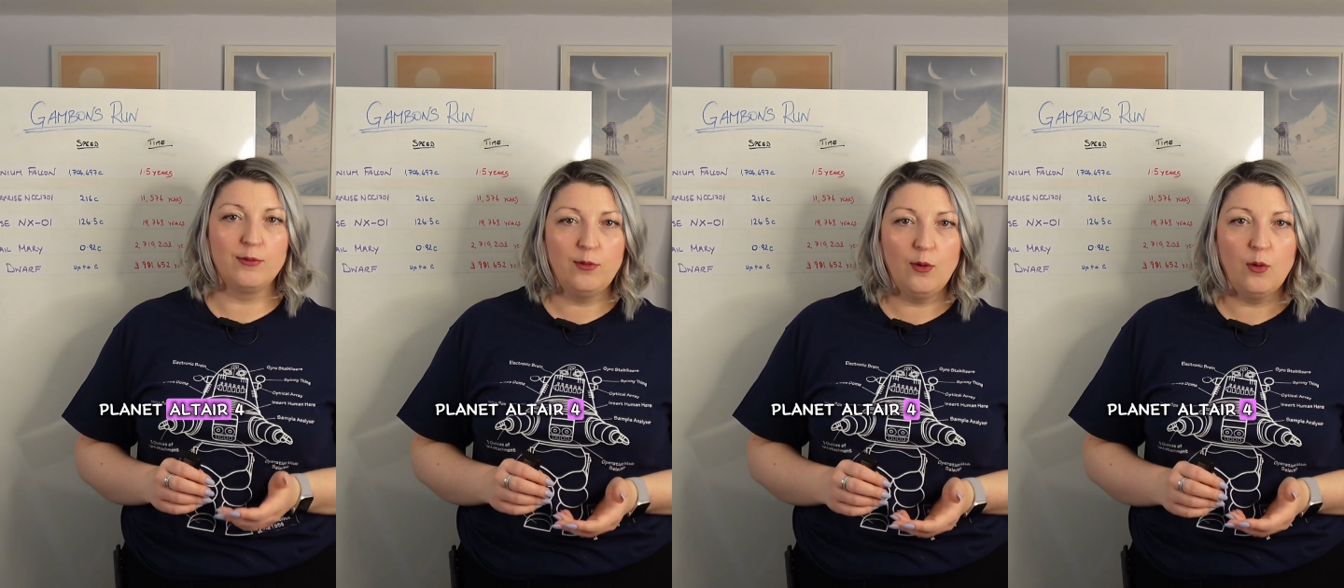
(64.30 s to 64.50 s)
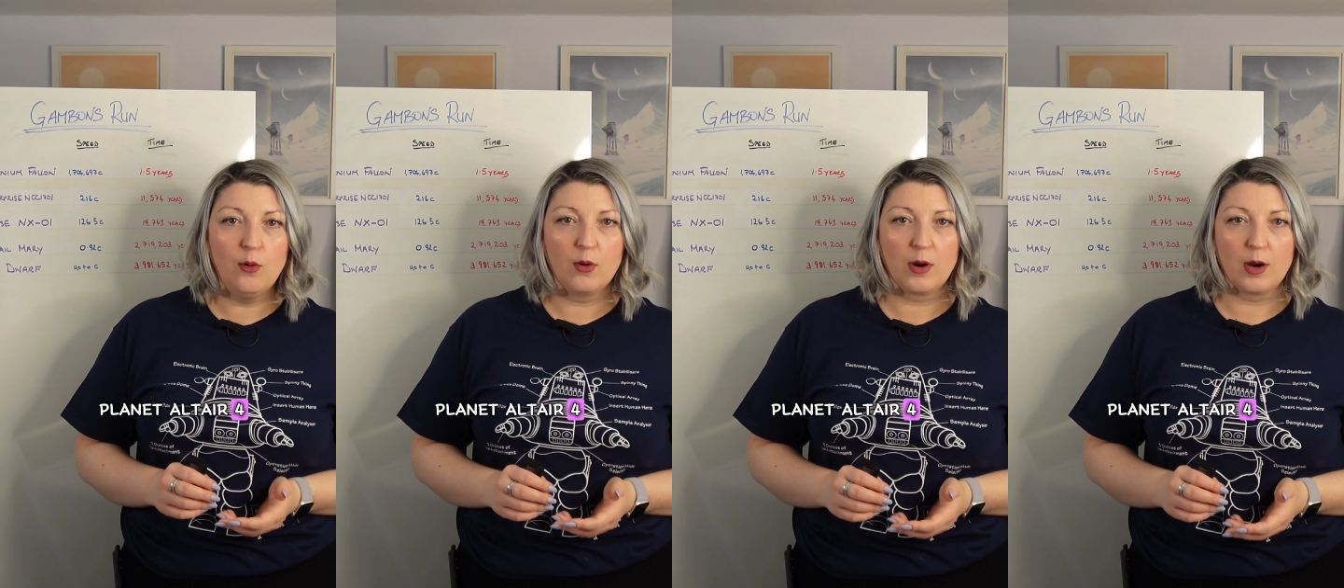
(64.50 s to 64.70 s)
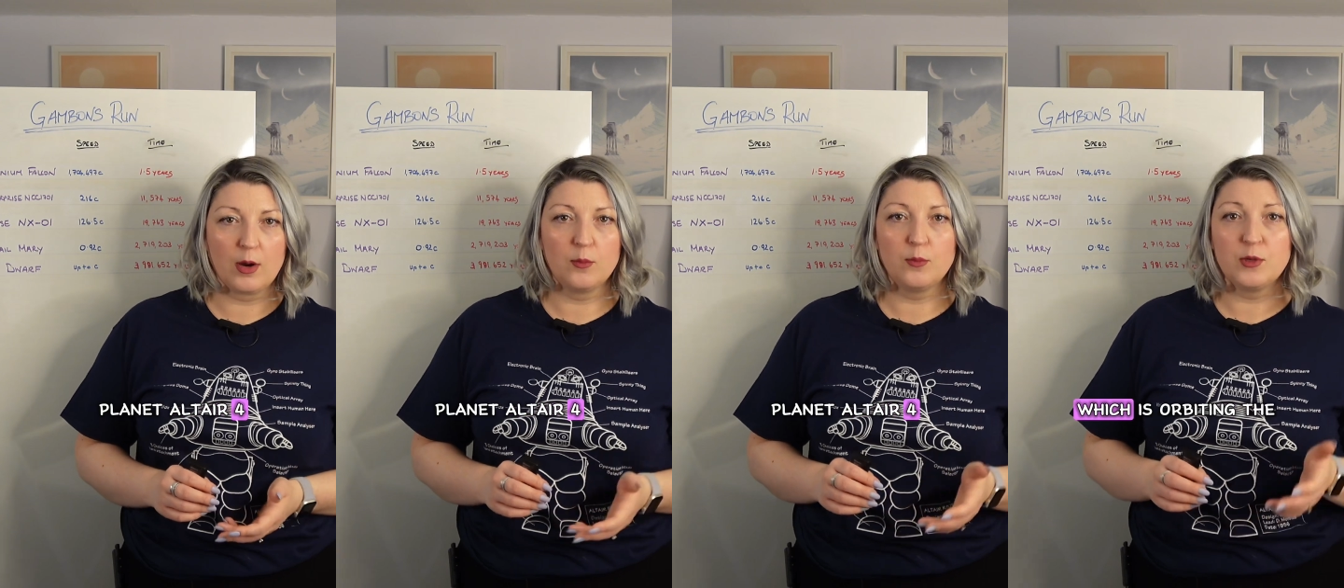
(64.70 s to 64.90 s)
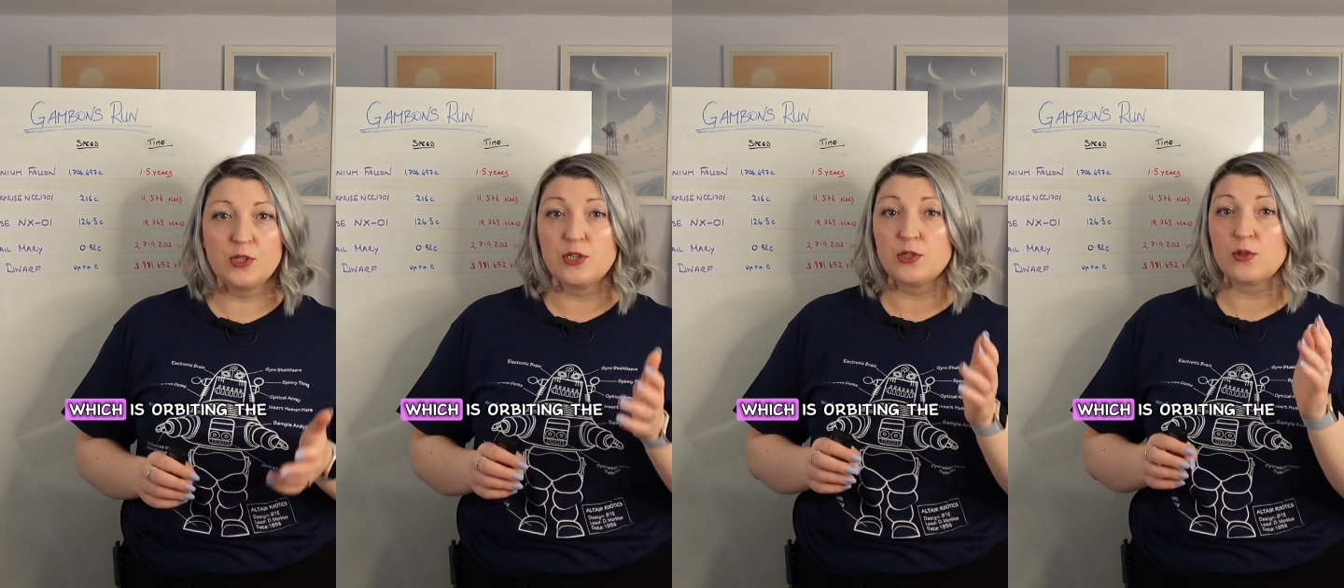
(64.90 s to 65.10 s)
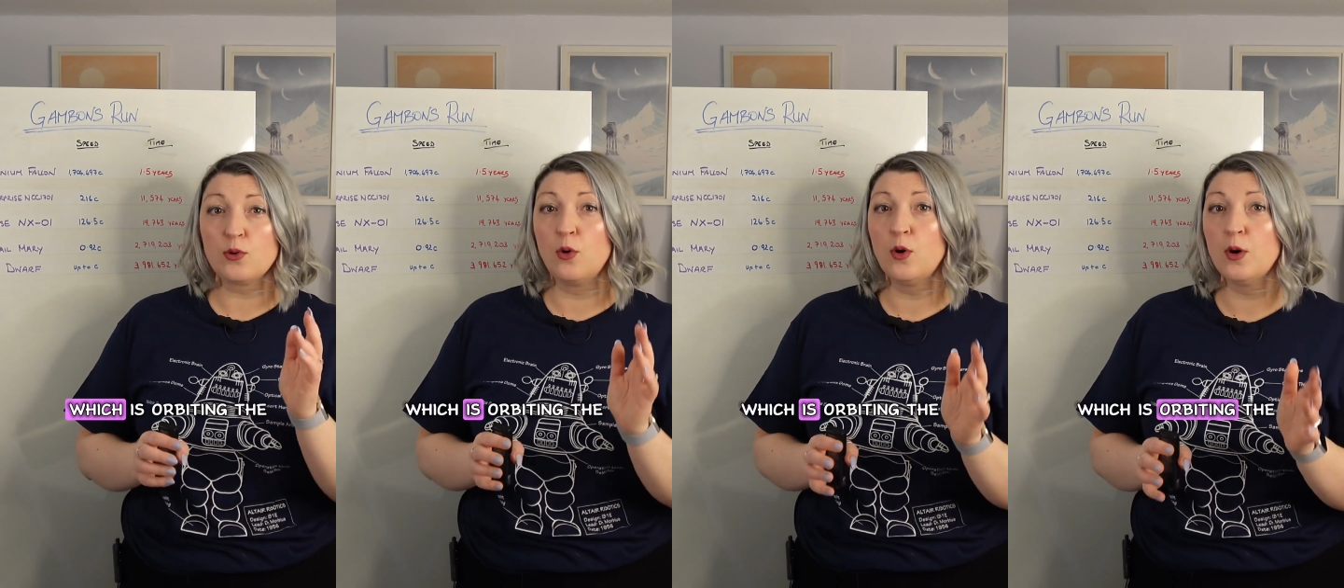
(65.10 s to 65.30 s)
4,
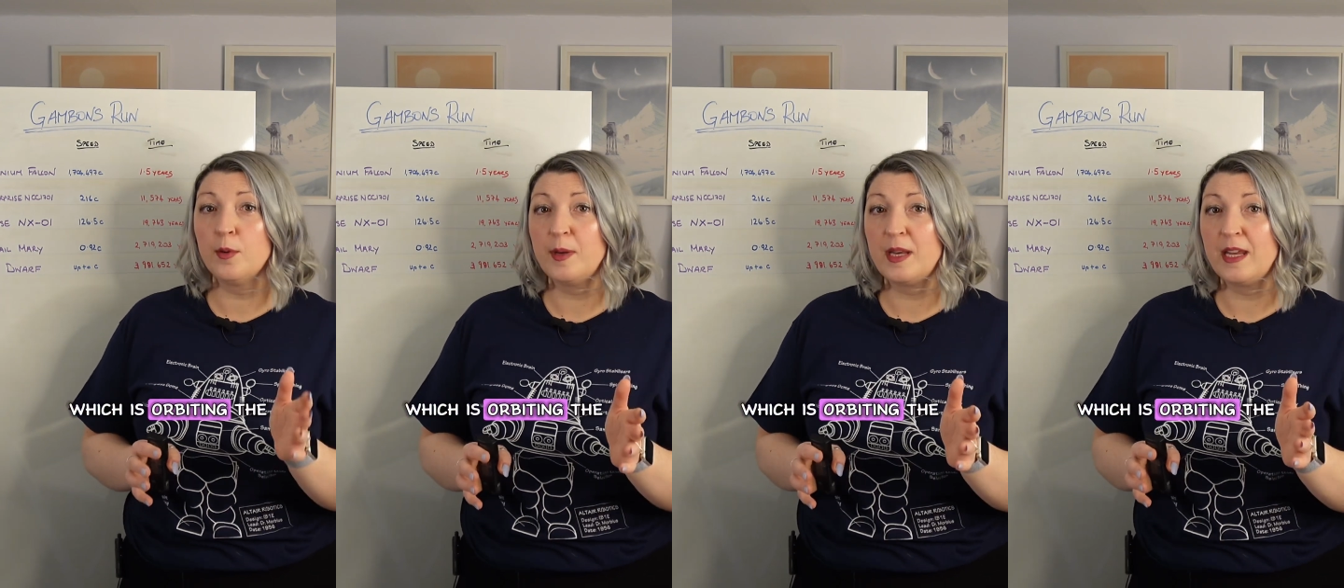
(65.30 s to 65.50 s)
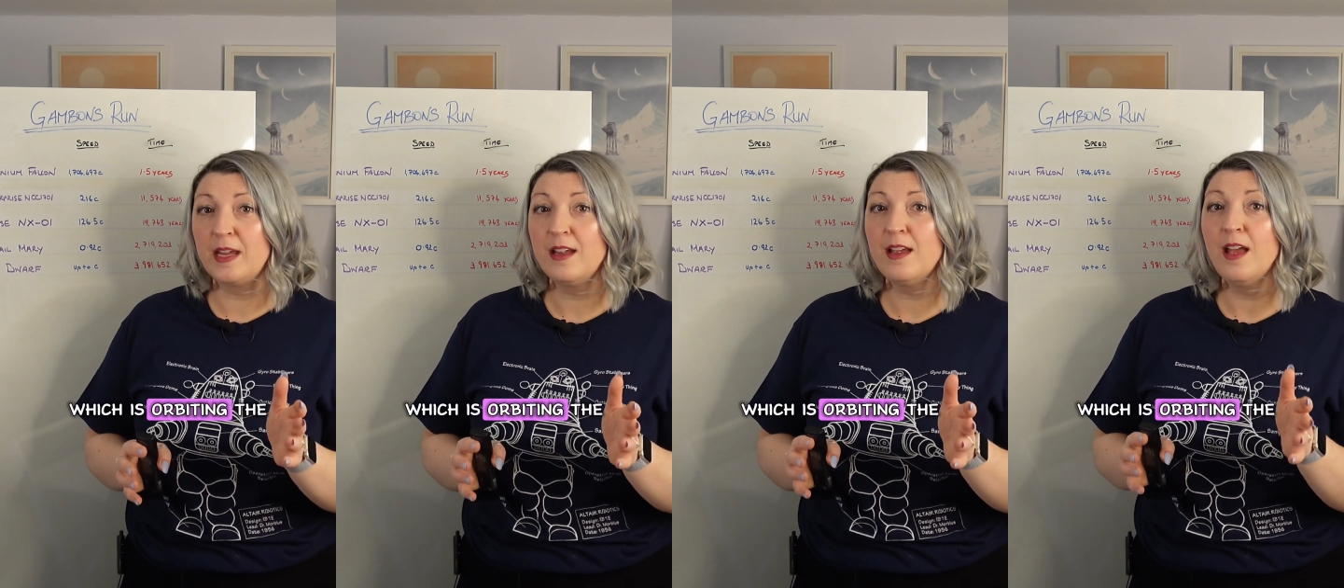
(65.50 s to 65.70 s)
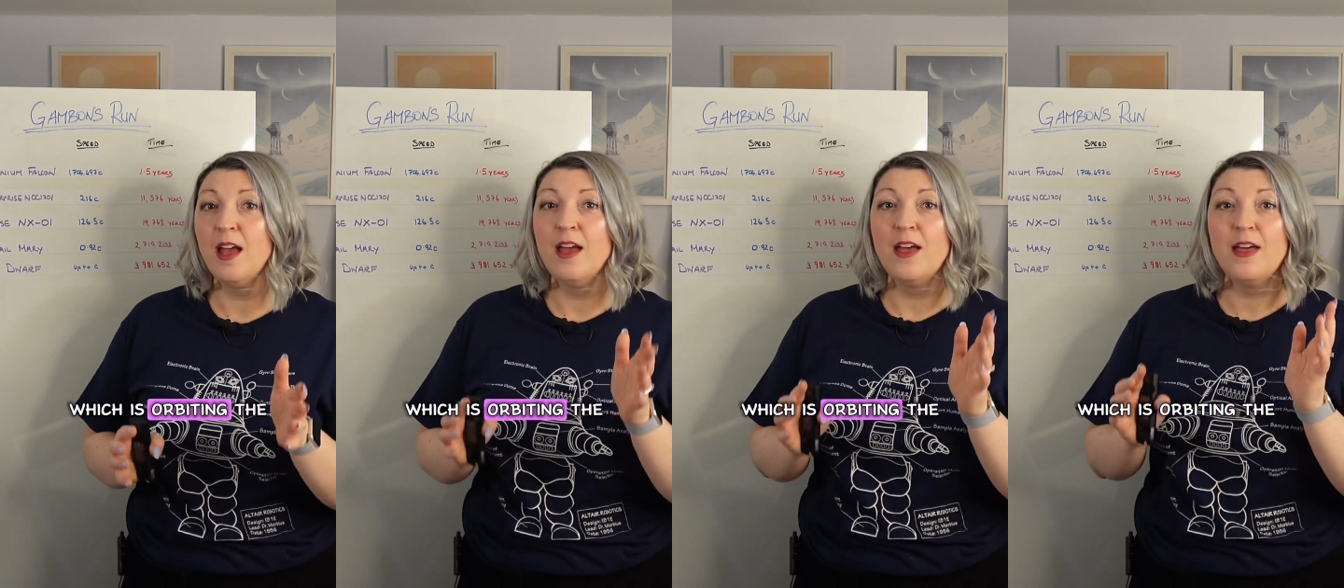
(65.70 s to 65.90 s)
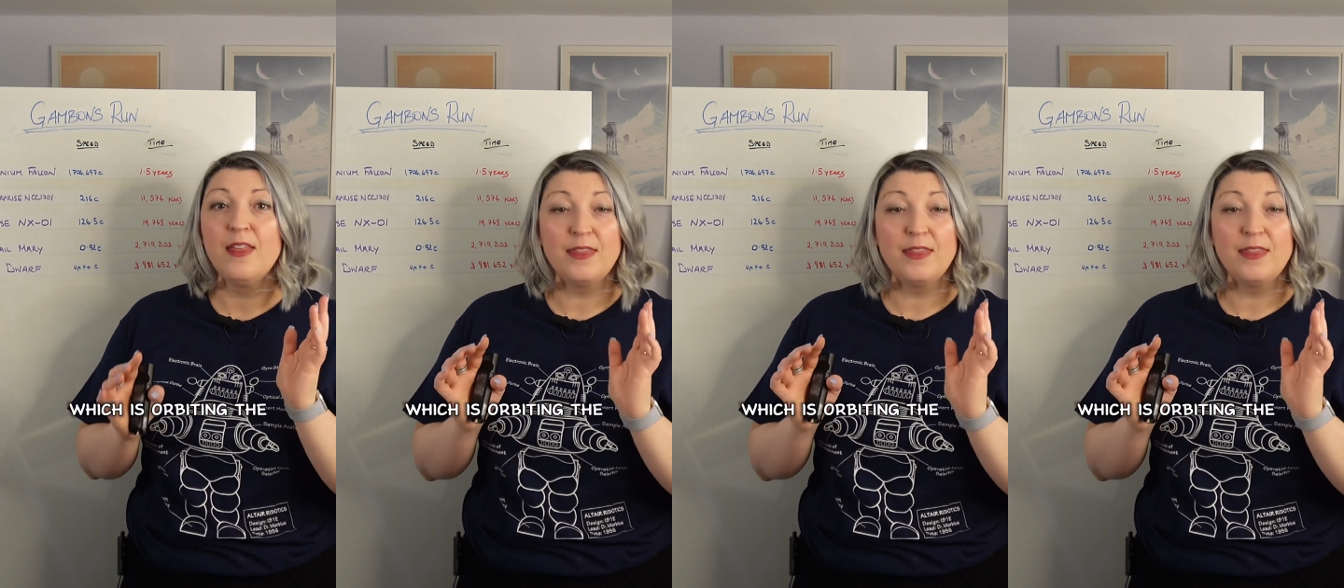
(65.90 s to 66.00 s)
which is orbiting